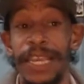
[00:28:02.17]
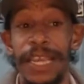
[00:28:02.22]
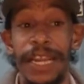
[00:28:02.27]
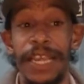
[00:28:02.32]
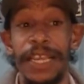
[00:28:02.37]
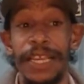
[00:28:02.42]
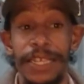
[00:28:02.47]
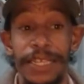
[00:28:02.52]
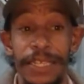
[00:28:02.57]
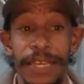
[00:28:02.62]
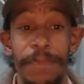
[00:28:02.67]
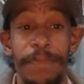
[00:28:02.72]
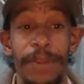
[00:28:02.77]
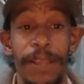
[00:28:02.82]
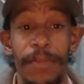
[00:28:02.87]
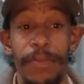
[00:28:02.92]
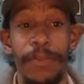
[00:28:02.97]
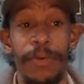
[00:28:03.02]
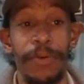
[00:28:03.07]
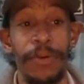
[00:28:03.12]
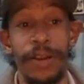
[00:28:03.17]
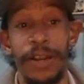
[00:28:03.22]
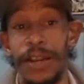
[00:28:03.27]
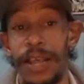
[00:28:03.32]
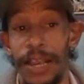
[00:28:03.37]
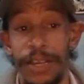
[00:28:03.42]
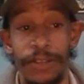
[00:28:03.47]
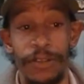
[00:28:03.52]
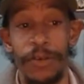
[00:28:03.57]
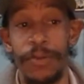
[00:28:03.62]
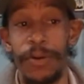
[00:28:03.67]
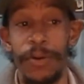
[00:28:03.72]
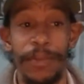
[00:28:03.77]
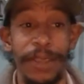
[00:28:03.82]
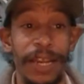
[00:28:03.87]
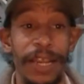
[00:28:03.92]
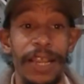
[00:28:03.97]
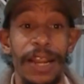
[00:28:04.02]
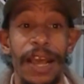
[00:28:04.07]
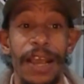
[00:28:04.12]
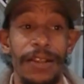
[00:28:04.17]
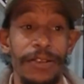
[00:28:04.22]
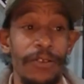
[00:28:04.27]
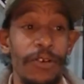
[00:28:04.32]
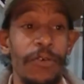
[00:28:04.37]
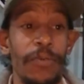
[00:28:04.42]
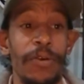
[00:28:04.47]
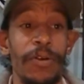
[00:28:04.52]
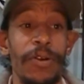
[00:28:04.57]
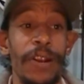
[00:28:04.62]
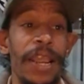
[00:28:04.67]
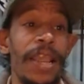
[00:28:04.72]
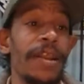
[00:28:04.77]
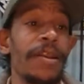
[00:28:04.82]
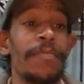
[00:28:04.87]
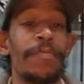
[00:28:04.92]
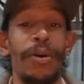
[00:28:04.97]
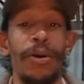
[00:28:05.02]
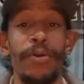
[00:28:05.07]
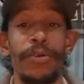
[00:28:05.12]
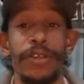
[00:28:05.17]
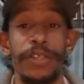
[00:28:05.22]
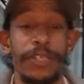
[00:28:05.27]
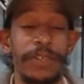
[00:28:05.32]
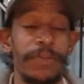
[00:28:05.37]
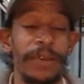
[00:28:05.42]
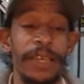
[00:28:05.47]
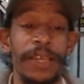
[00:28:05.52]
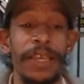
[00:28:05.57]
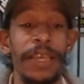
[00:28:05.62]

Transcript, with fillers: getting a September and an October? Am I getting an October and a bonus?